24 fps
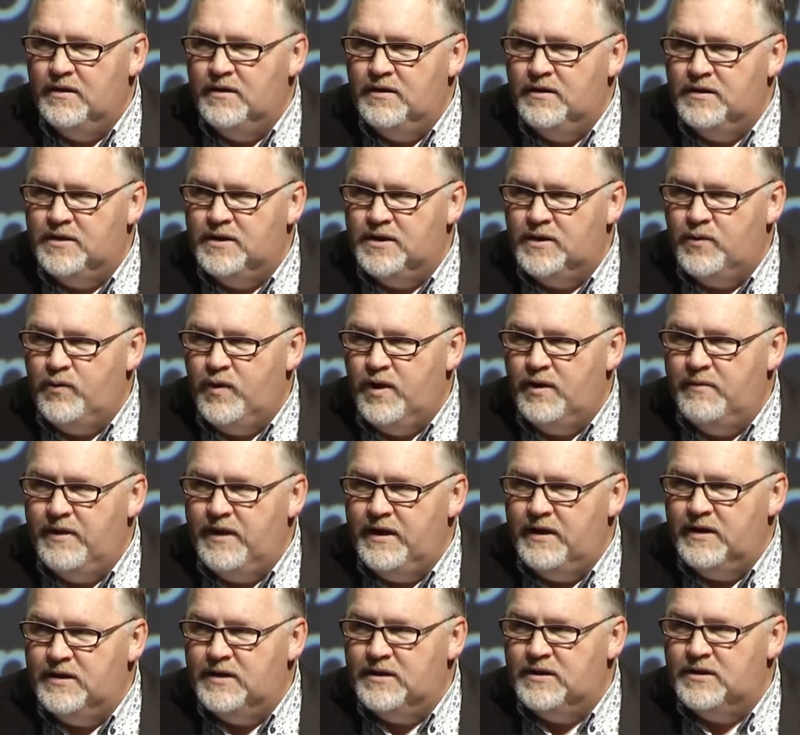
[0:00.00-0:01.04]
square
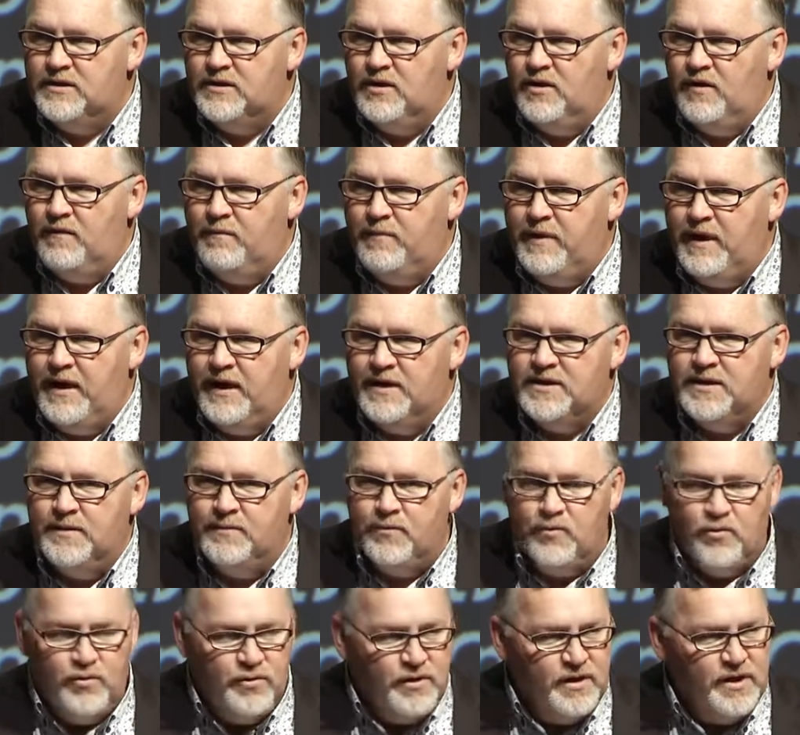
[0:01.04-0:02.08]
metres of
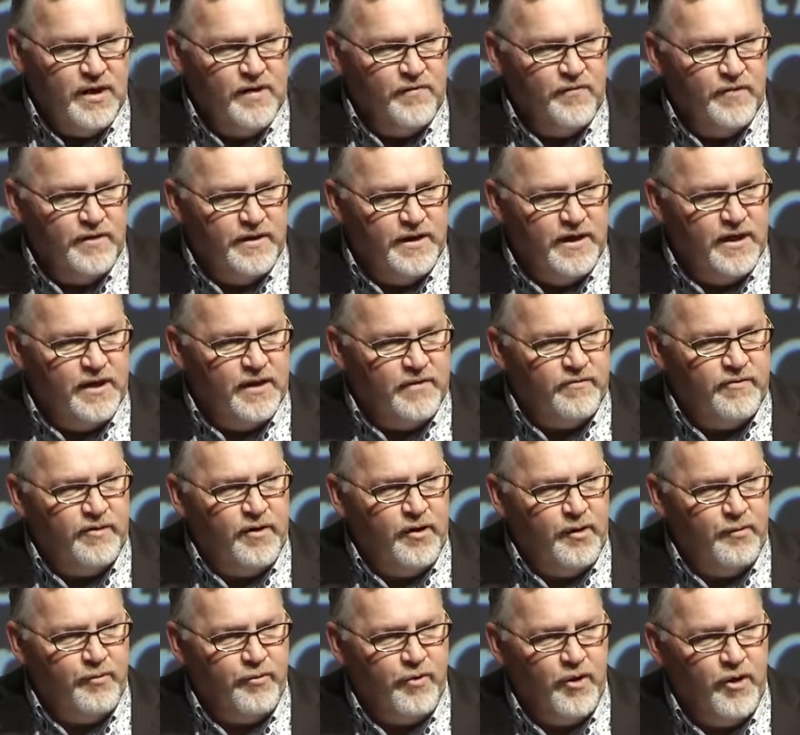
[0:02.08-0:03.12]
plasterboard every year through our
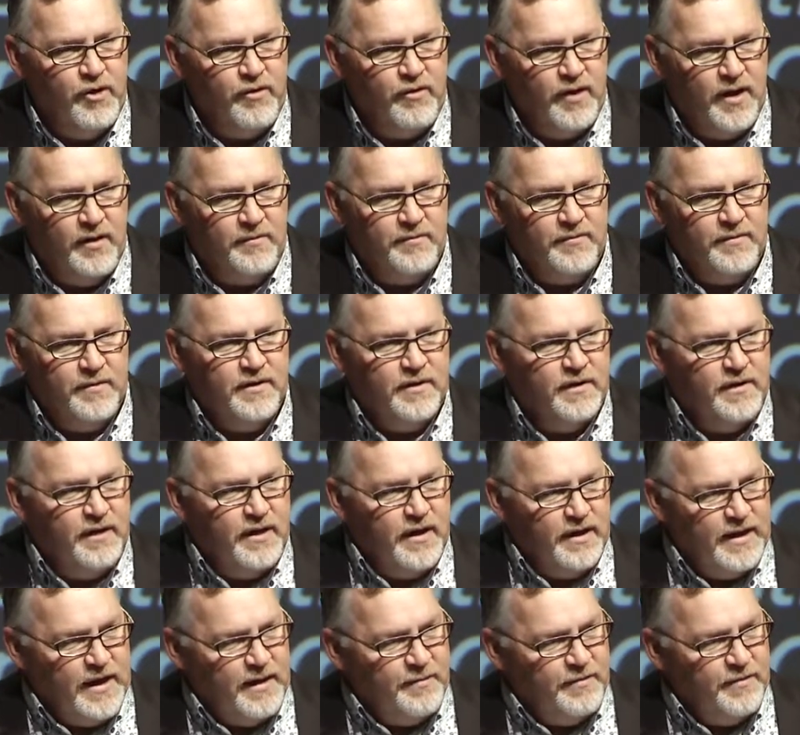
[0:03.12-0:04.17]
program,
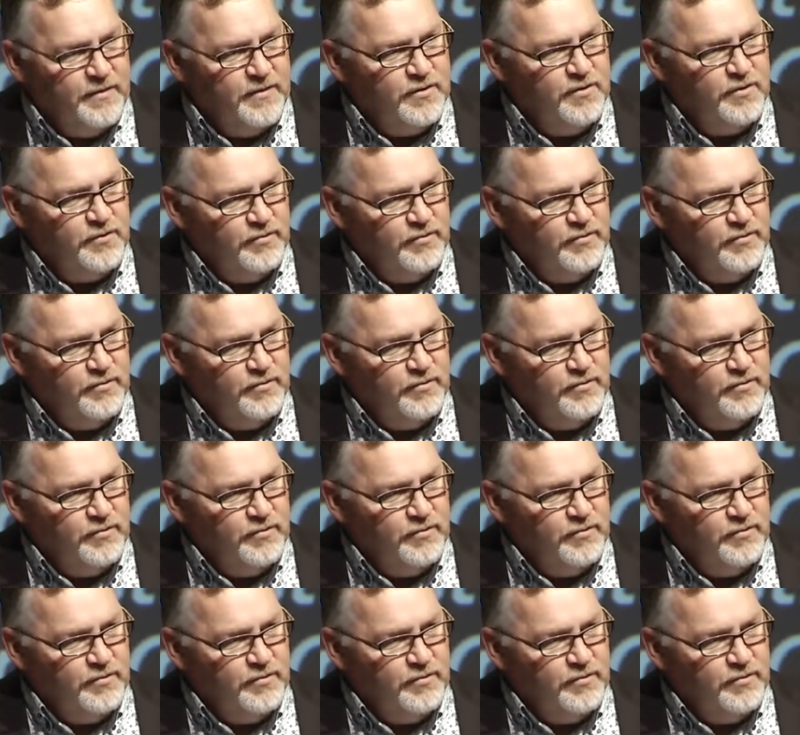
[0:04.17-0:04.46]
and up until